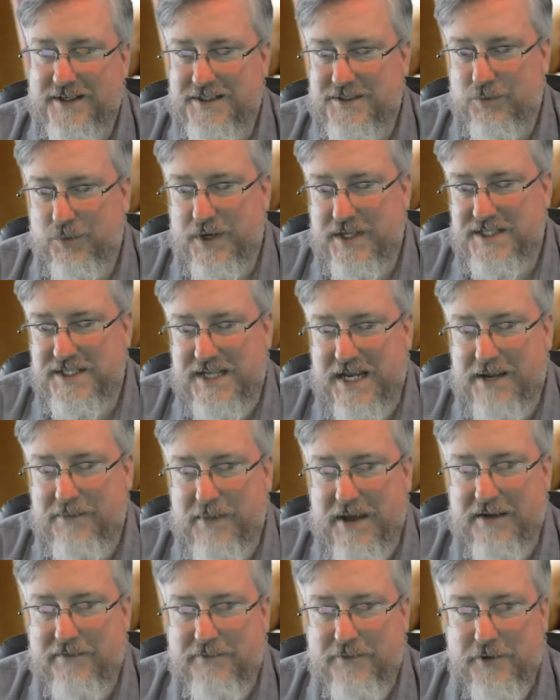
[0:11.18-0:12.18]
It's Wednesday,
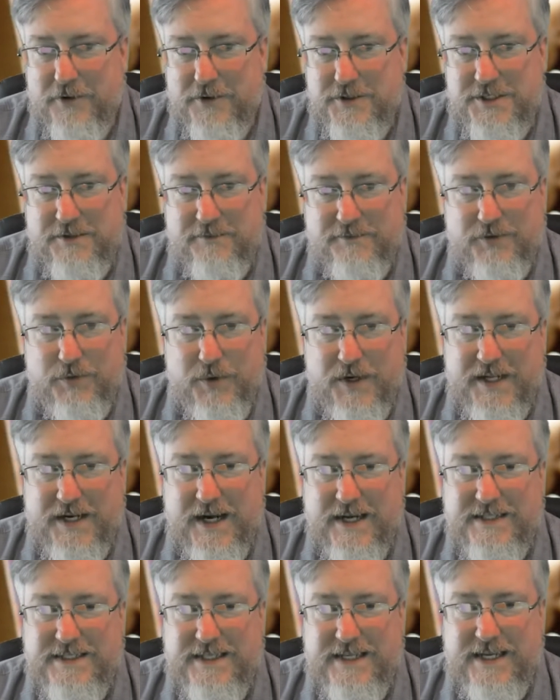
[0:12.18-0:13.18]
May 1st of
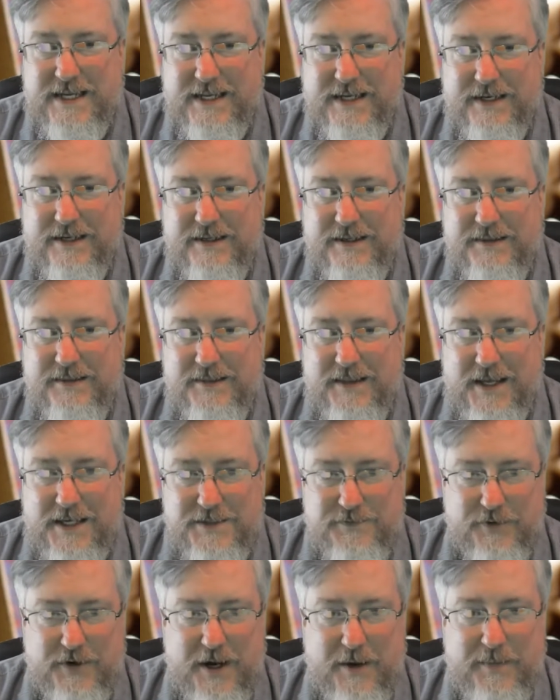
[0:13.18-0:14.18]
2019.
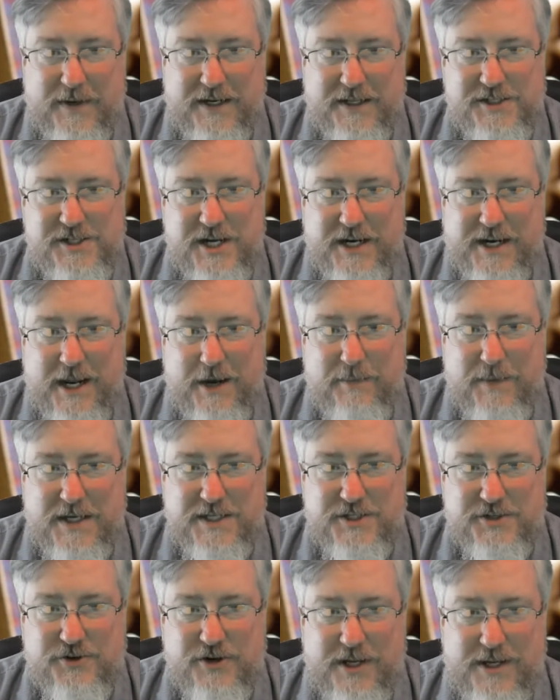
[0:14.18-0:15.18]
Thanks for coming to check out
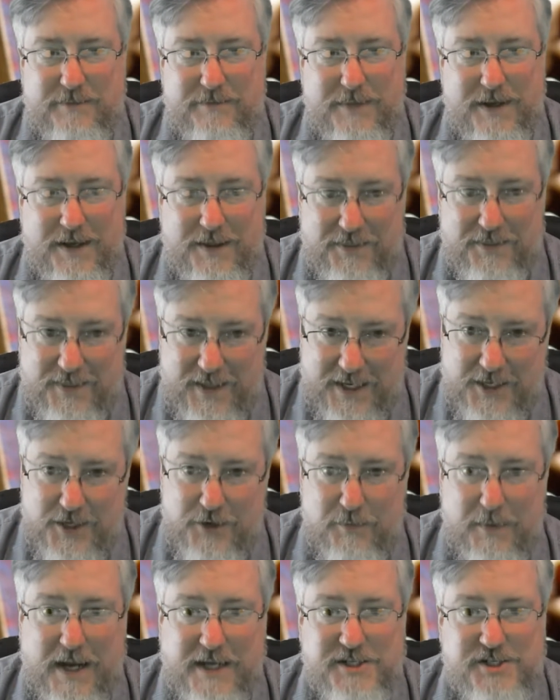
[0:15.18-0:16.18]
my stream, and thank
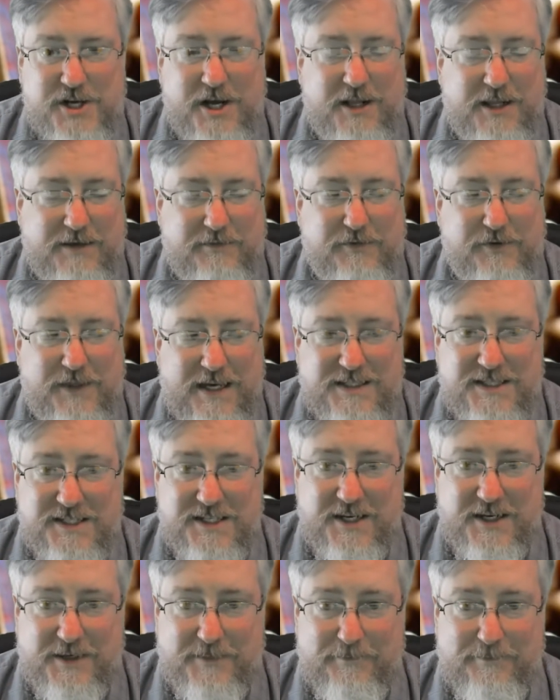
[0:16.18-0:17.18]
you, Mike Jolly, for that
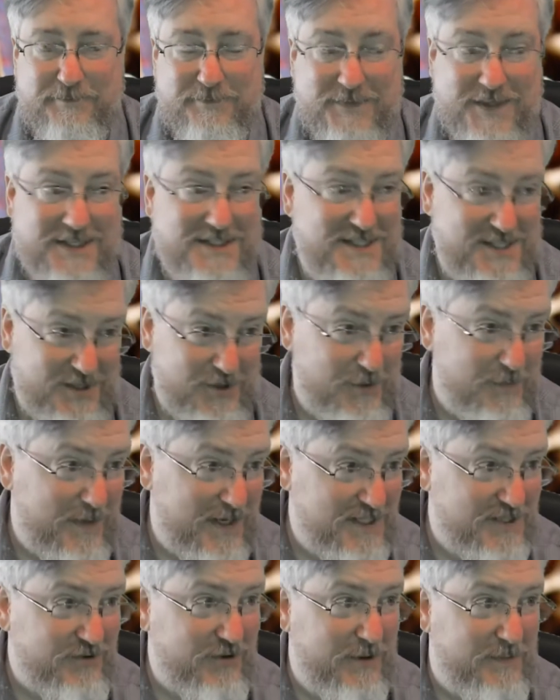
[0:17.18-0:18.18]
sub. That's still in
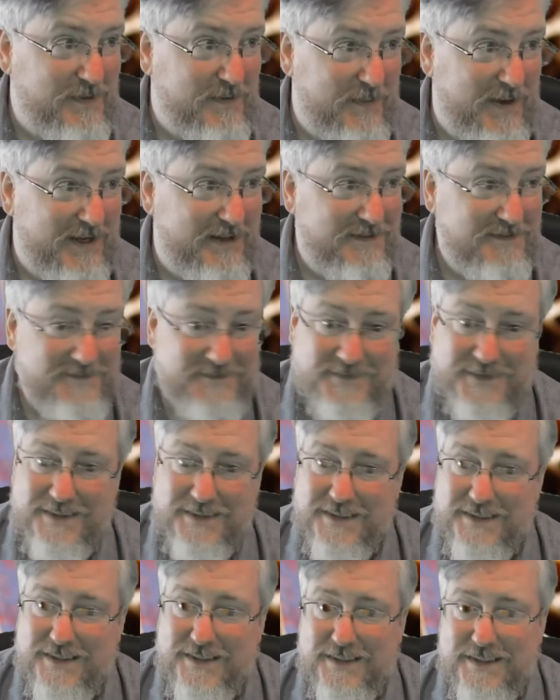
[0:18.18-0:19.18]
my script, man.
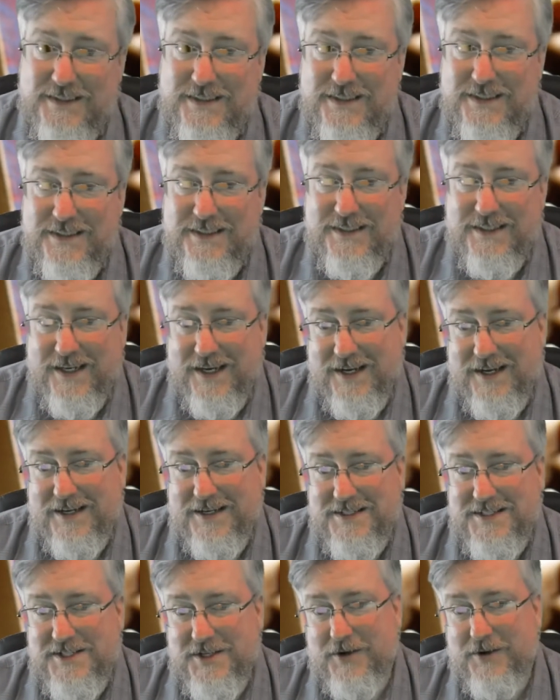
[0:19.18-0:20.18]

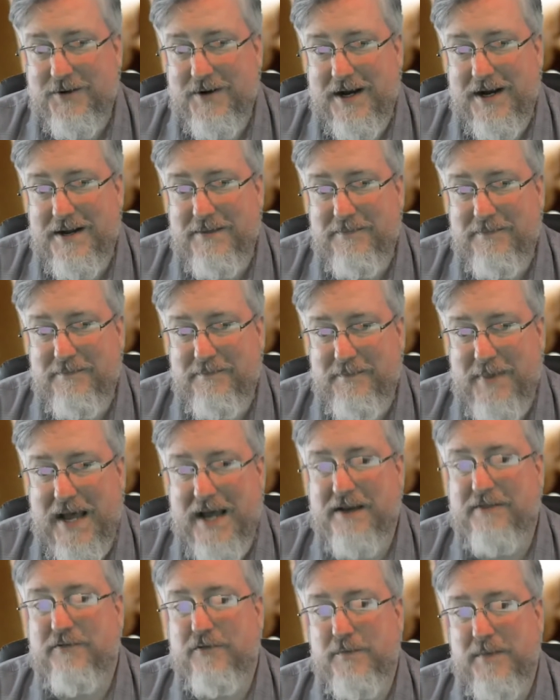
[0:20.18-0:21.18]
So I'm
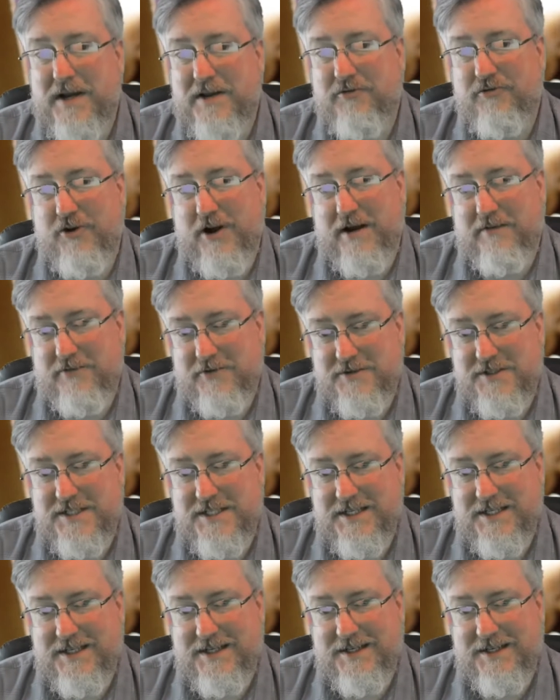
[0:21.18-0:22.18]
back from my
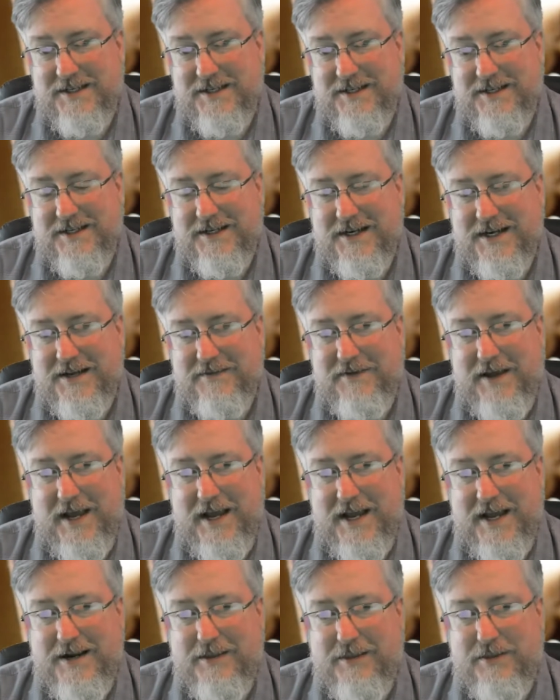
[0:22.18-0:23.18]
travels. I've
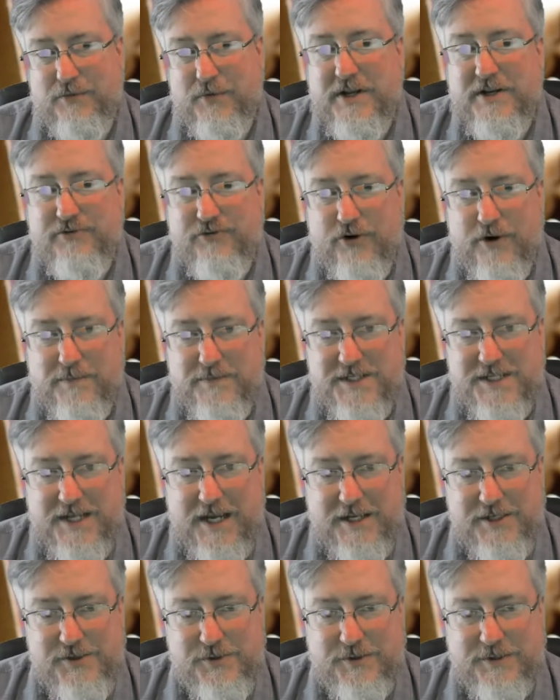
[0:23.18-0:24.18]
had 3 trips
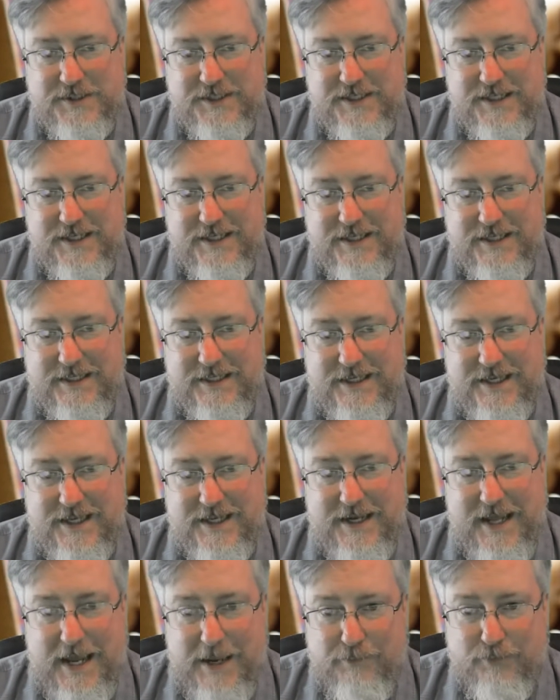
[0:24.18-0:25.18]
scheduled
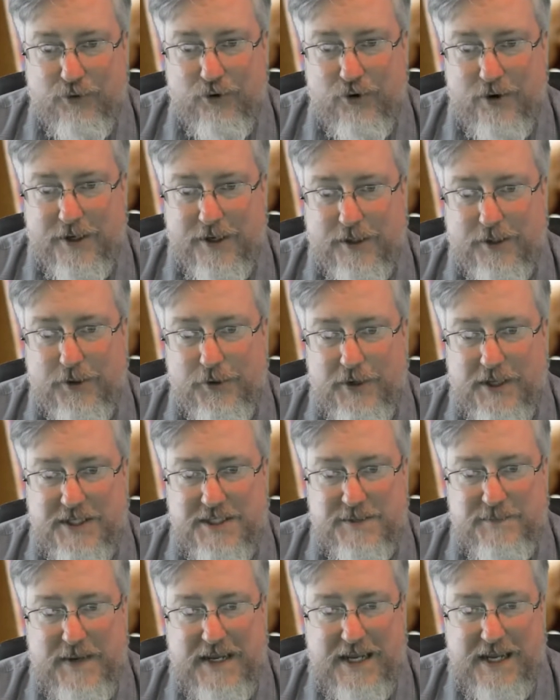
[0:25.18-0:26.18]
in April, including
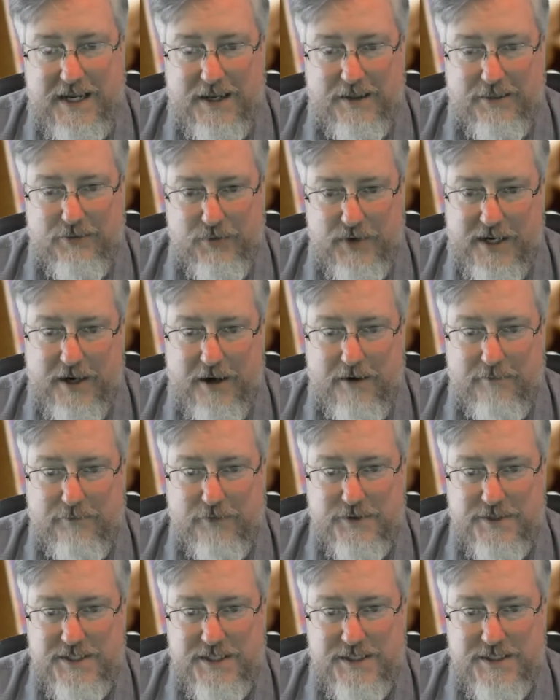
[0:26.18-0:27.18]
speaking at 3
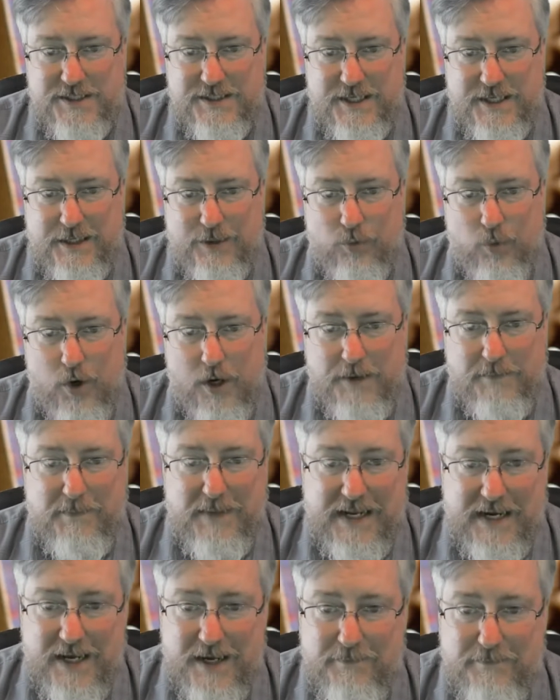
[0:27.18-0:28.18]
conferences and 1
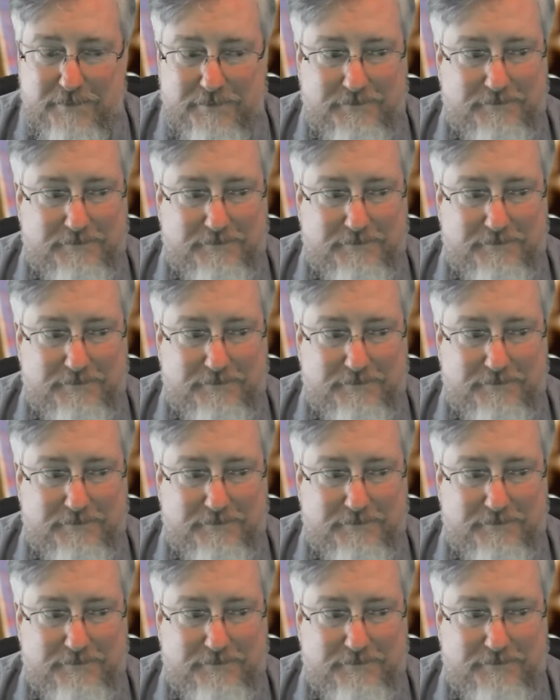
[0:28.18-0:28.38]
meetup.